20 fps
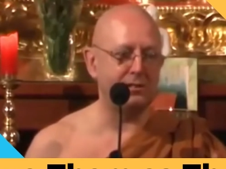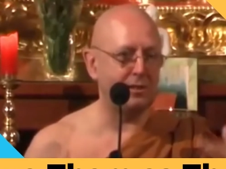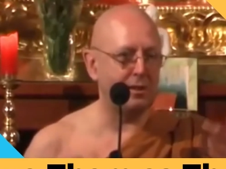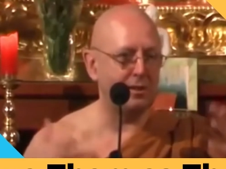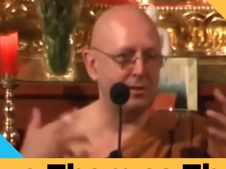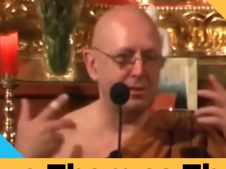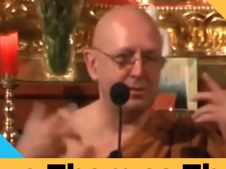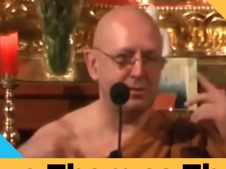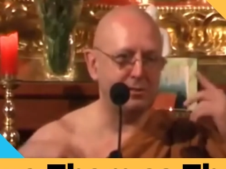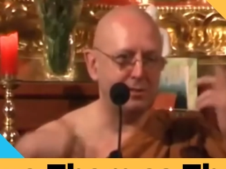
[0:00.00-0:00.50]
you know,
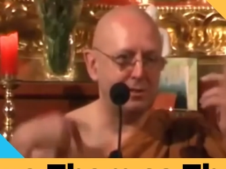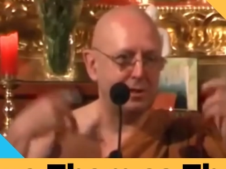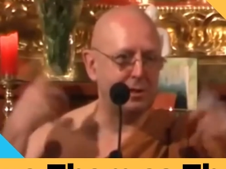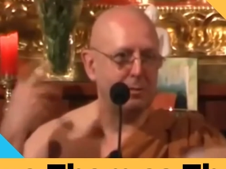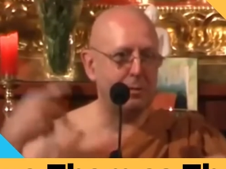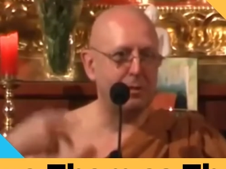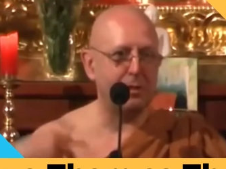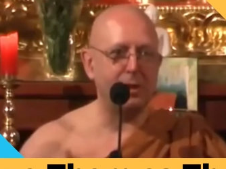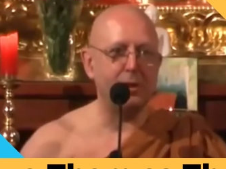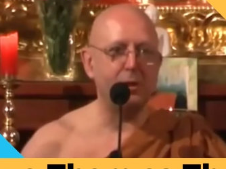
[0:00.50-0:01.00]
just
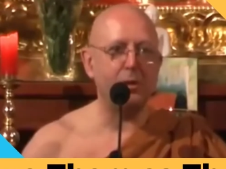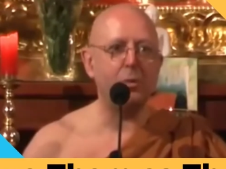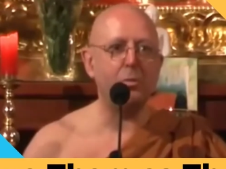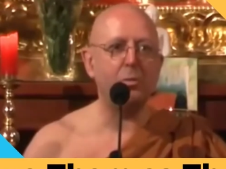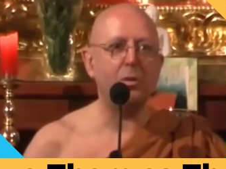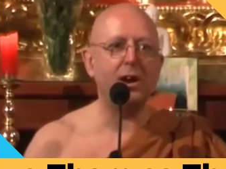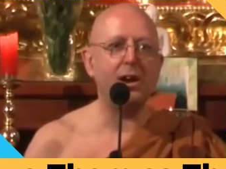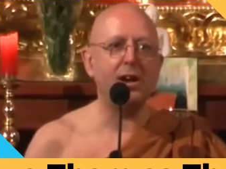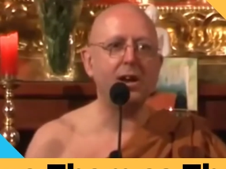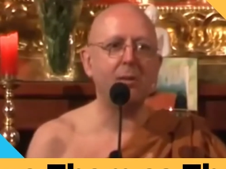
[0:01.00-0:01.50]
they're not
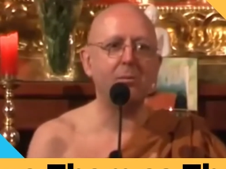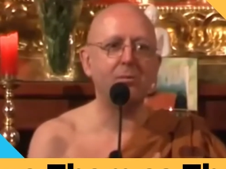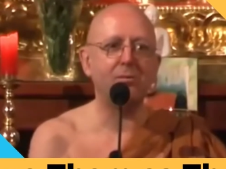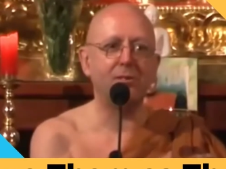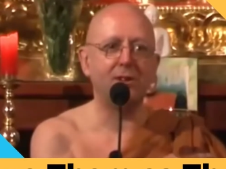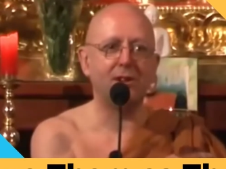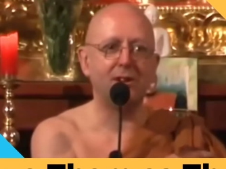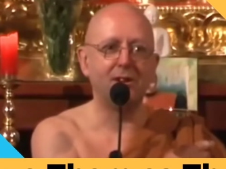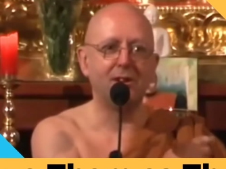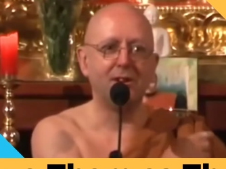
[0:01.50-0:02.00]
wired up
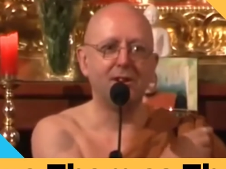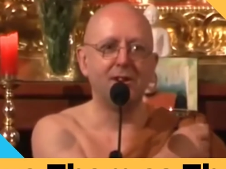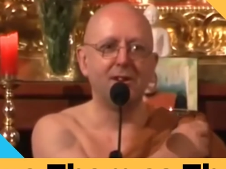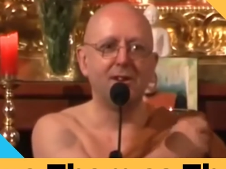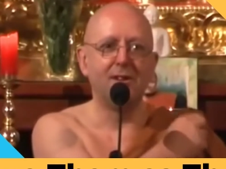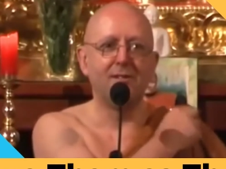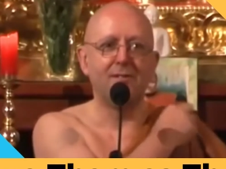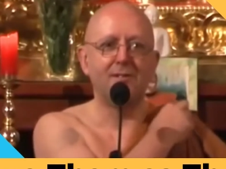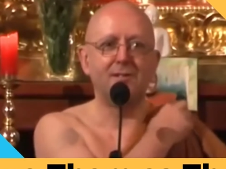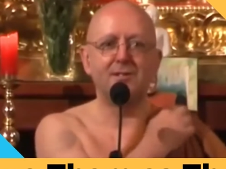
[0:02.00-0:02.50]

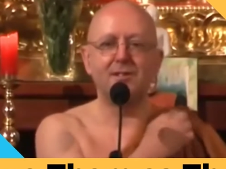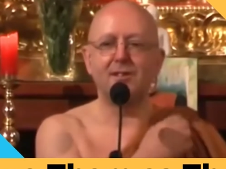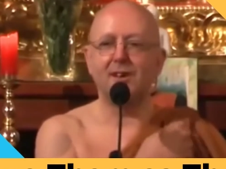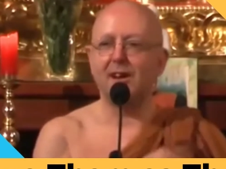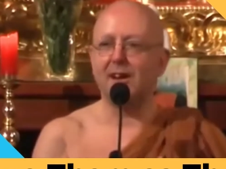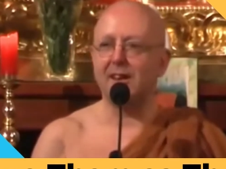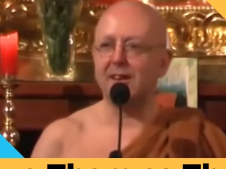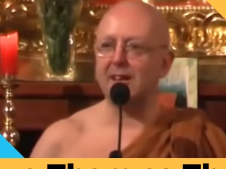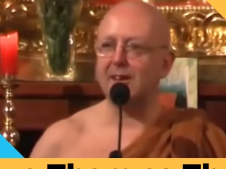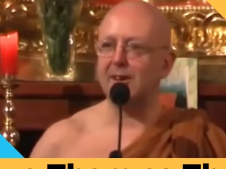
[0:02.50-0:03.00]
for
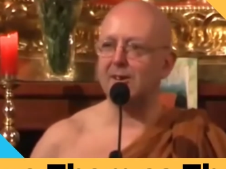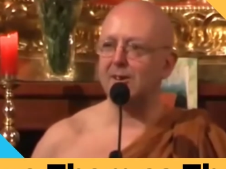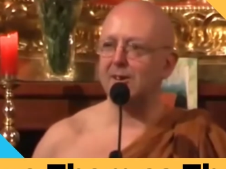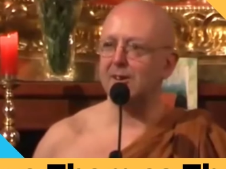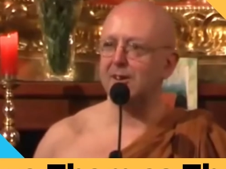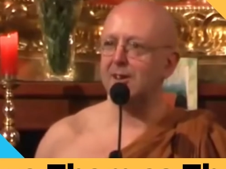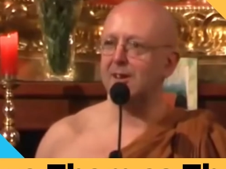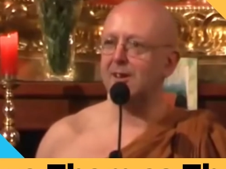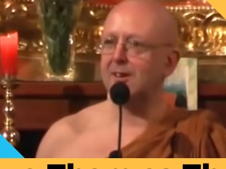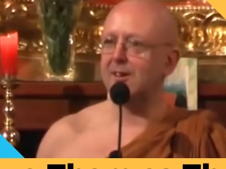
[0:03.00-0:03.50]
starting that
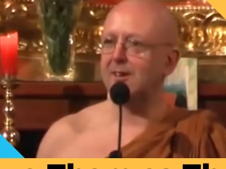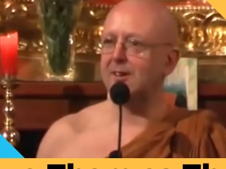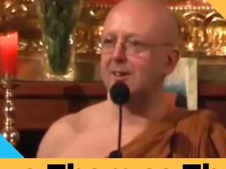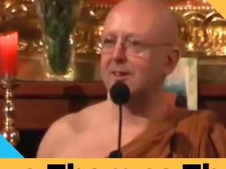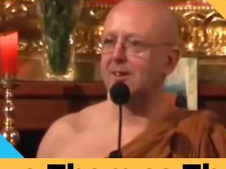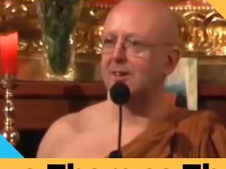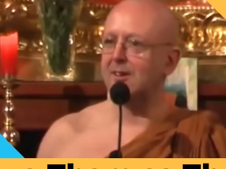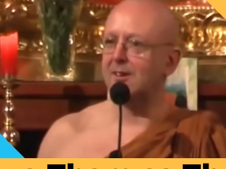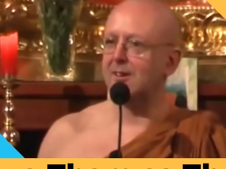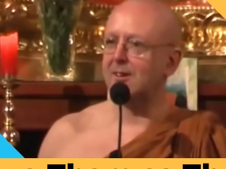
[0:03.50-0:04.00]
early,
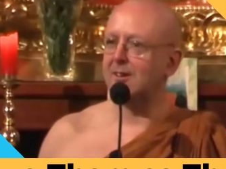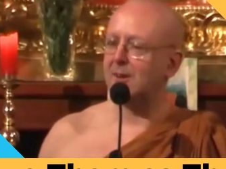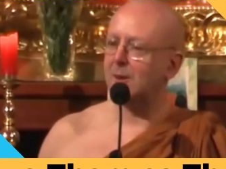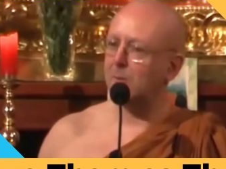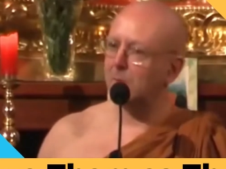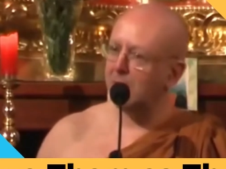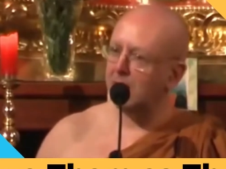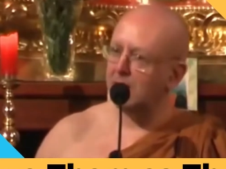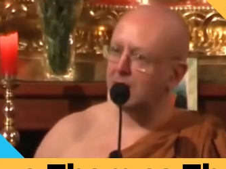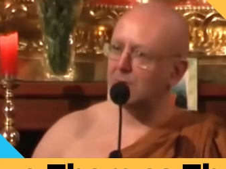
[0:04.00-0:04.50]
and they're
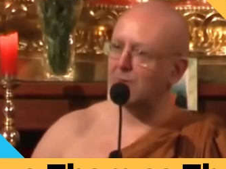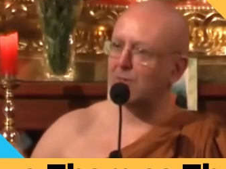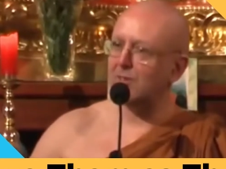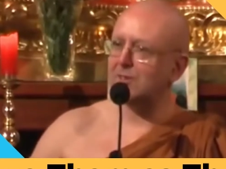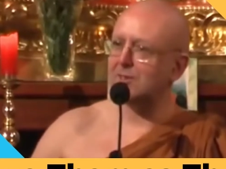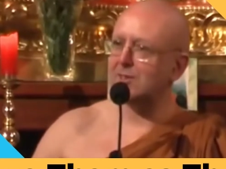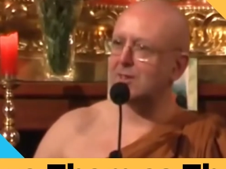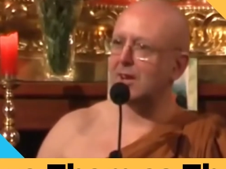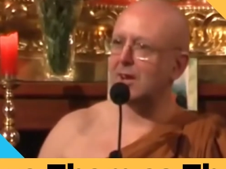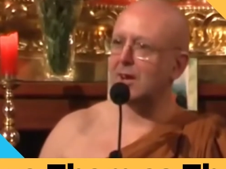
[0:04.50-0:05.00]
wired for
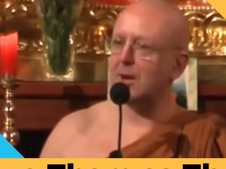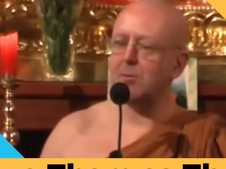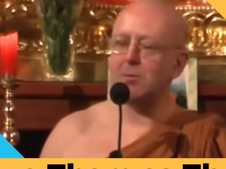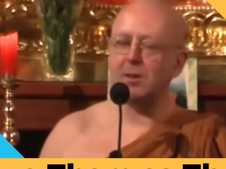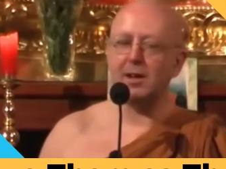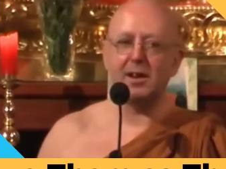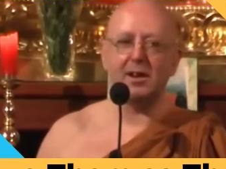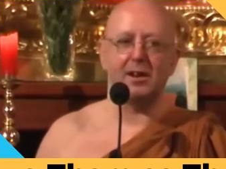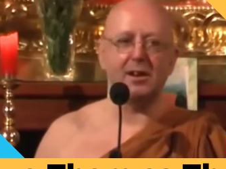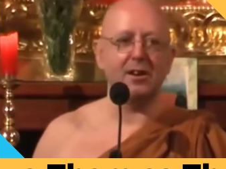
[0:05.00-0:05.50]
staying up
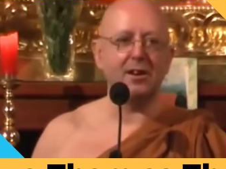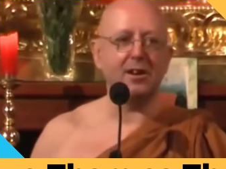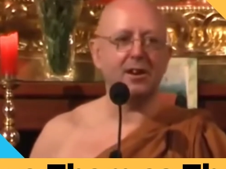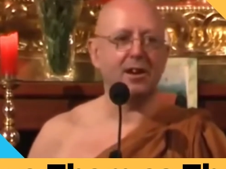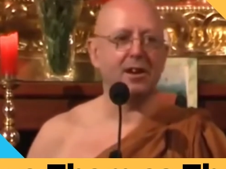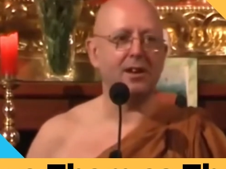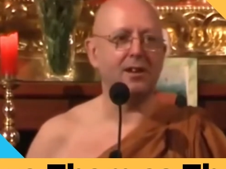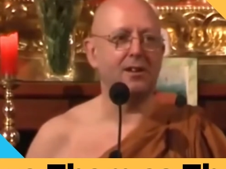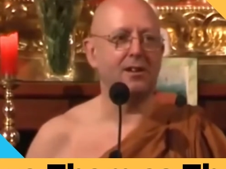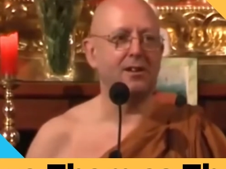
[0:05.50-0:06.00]
late at
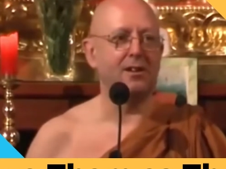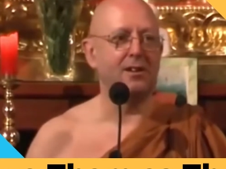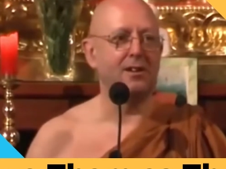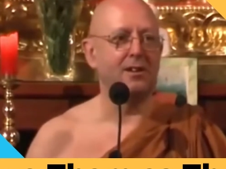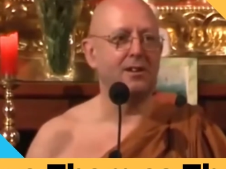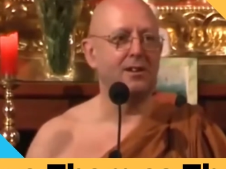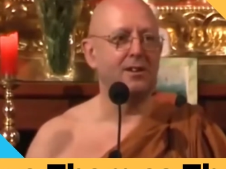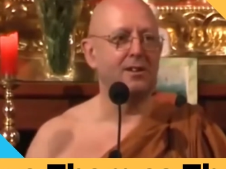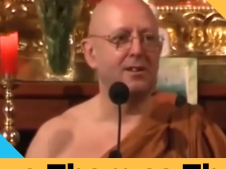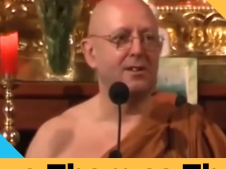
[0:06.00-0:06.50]
night.
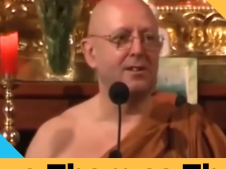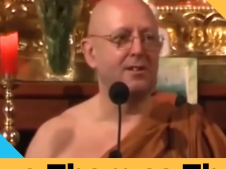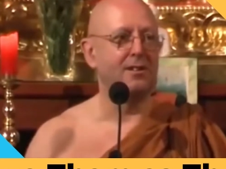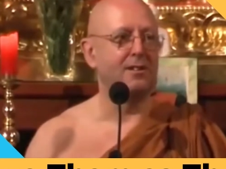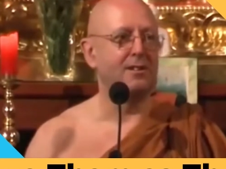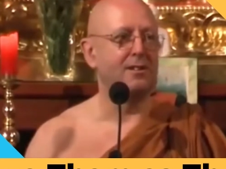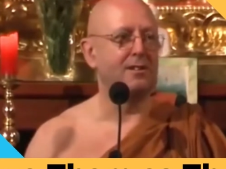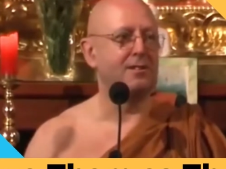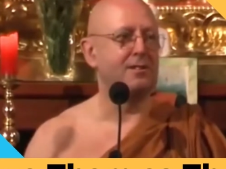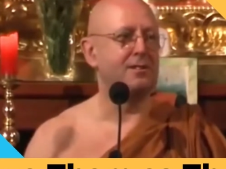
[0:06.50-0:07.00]

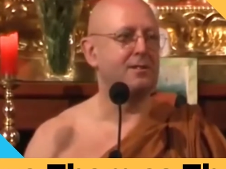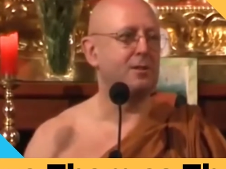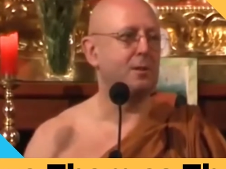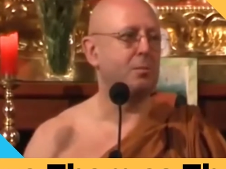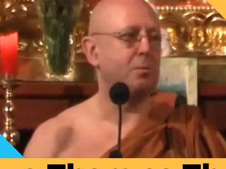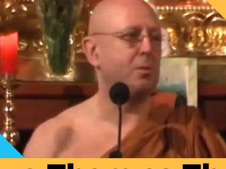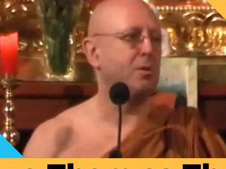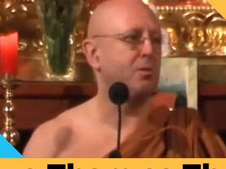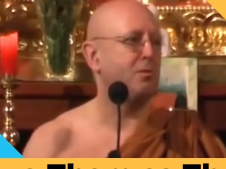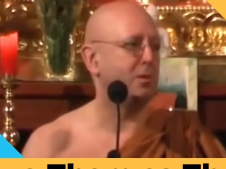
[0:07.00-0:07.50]
So
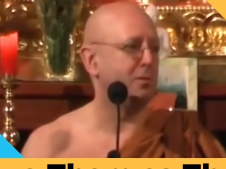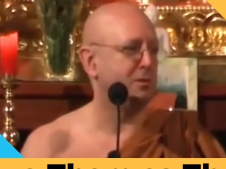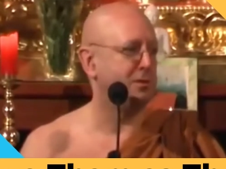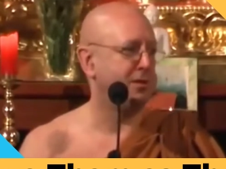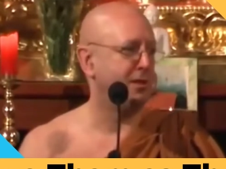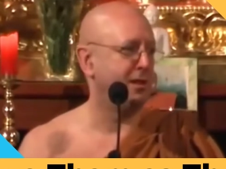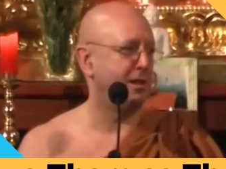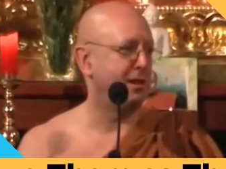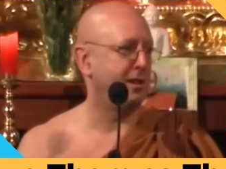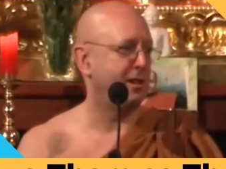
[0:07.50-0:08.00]
poor old
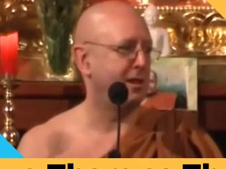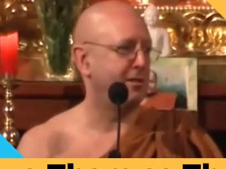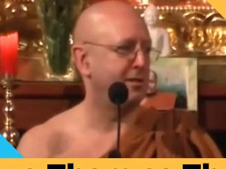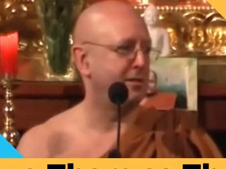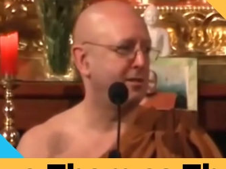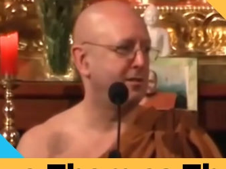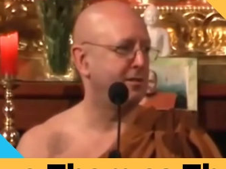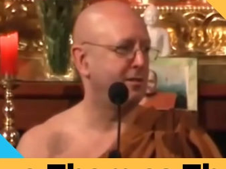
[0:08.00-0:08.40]
teenagers,